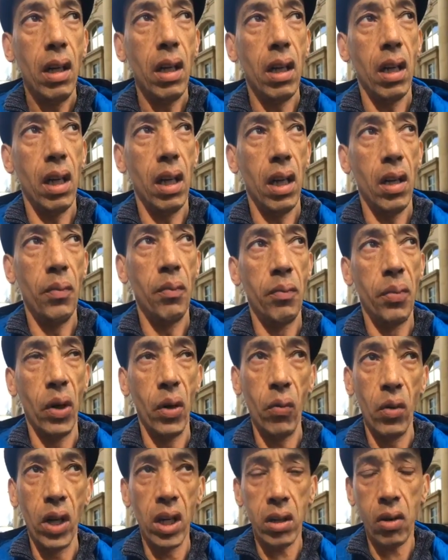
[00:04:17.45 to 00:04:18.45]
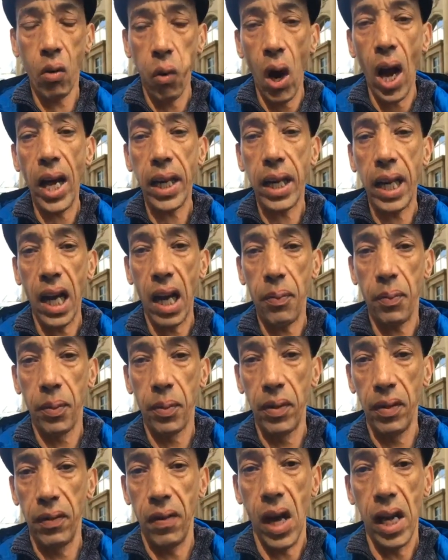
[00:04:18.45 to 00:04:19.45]
but we're quite
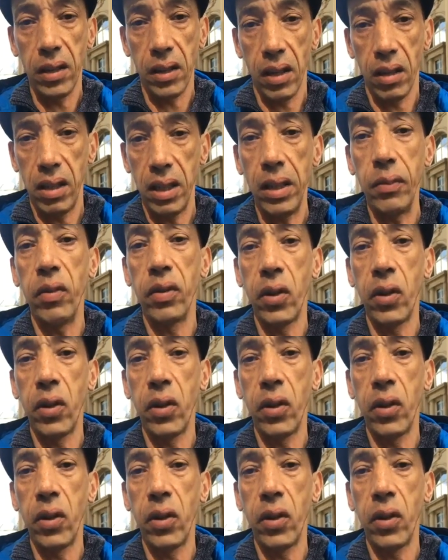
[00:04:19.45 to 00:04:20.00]
capable of handling it.